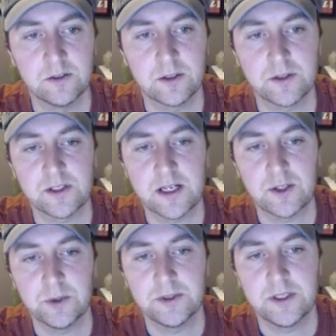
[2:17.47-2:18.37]
or
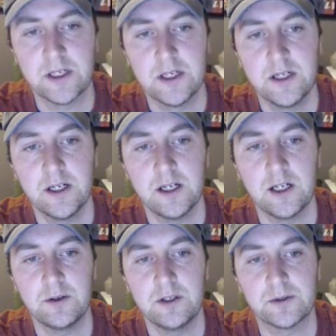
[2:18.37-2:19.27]
scheduled,
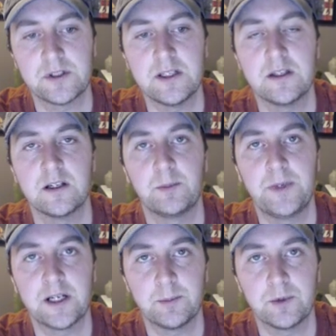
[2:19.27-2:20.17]
you'll see their
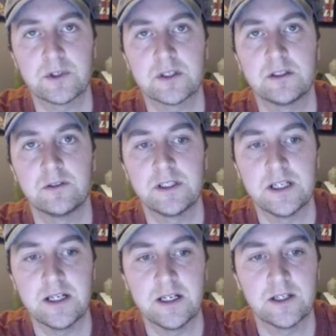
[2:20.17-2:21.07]
pickup or delivery
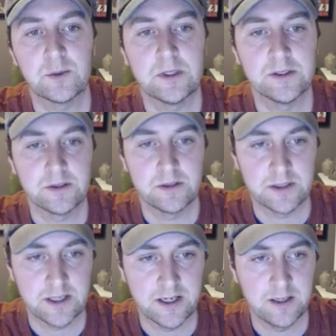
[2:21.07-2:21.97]
date as well as their
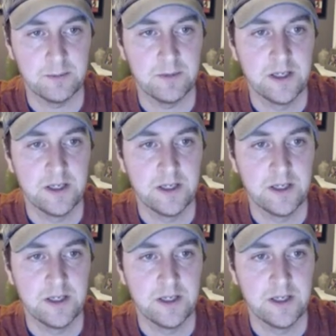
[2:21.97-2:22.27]
time.